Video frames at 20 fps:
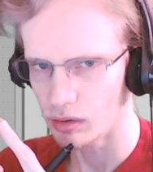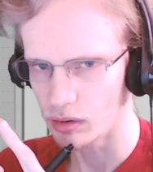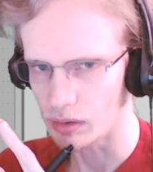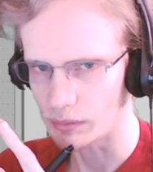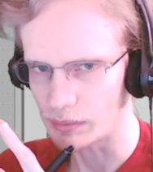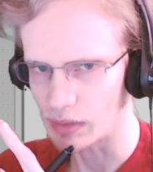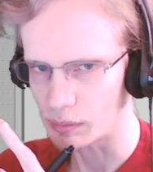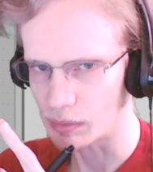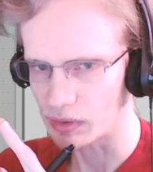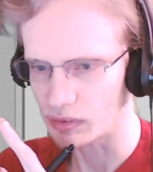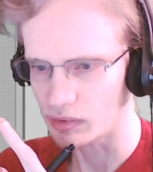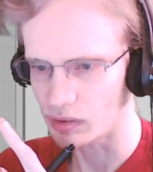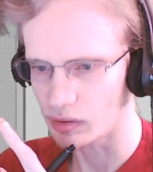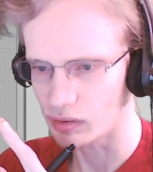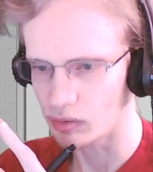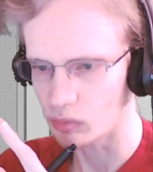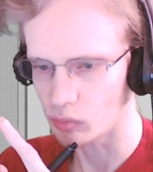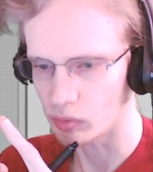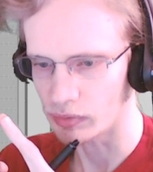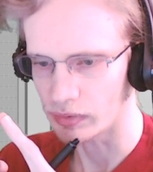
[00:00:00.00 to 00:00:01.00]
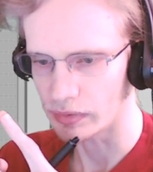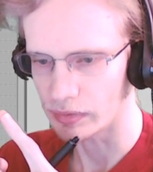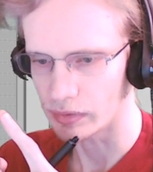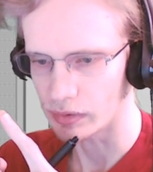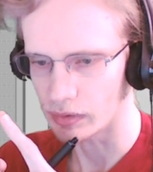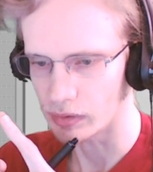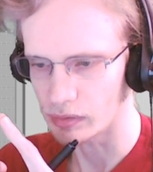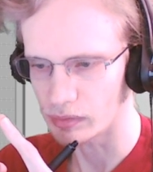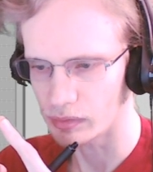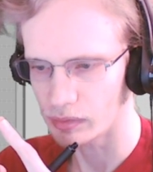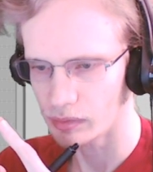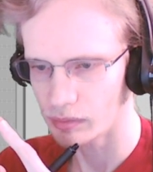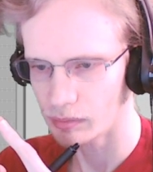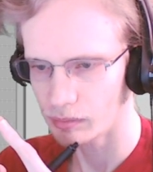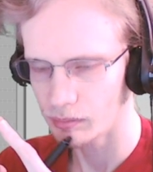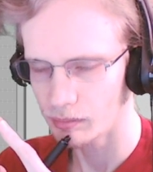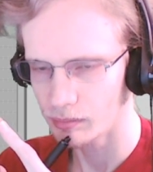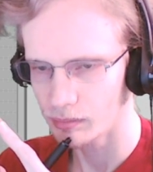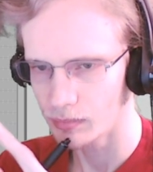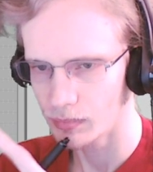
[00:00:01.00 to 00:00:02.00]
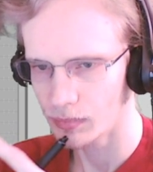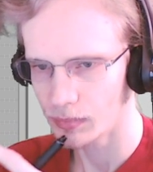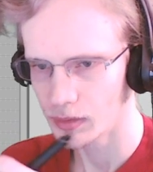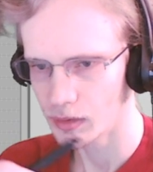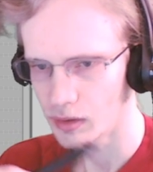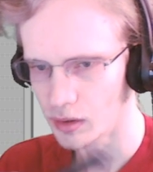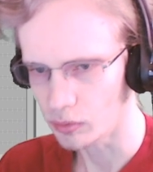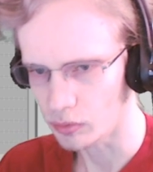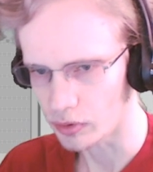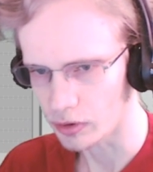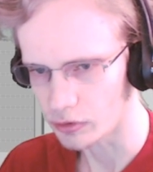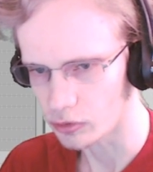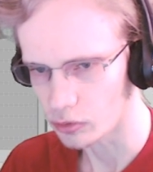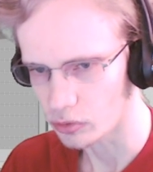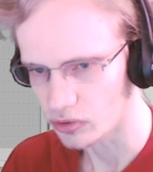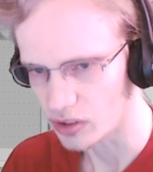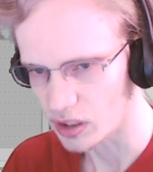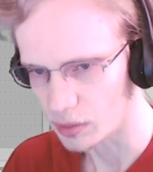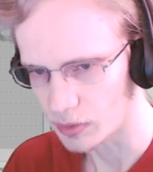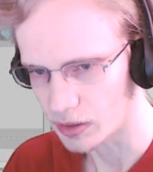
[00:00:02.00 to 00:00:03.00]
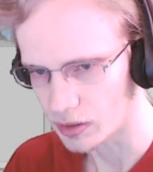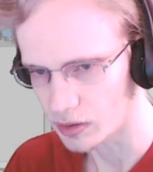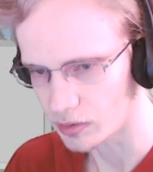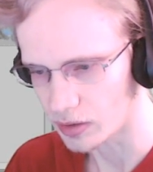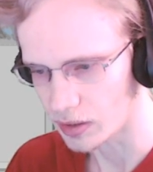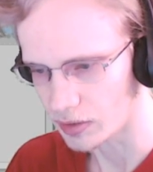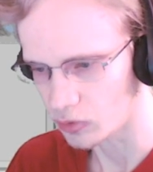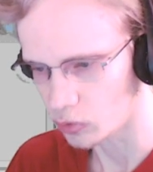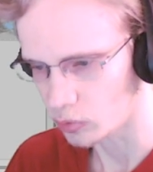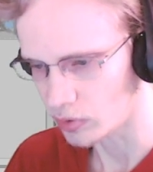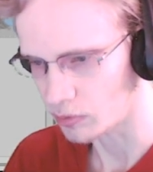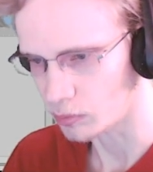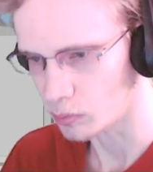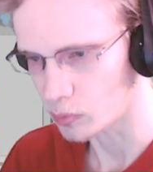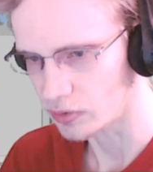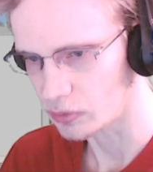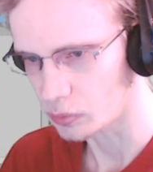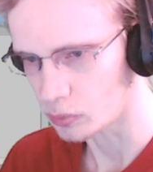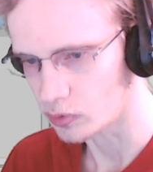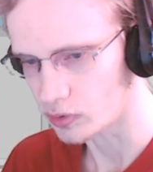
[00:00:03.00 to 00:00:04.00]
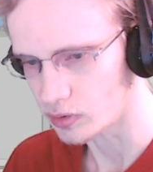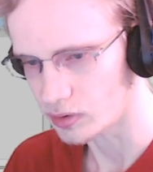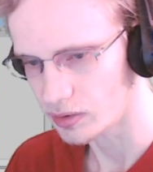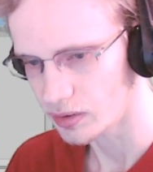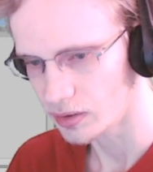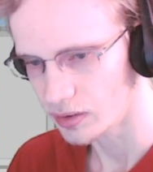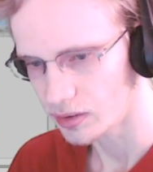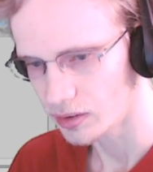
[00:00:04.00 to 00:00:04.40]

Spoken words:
If that makes sense, but where I do timeout, I do have much more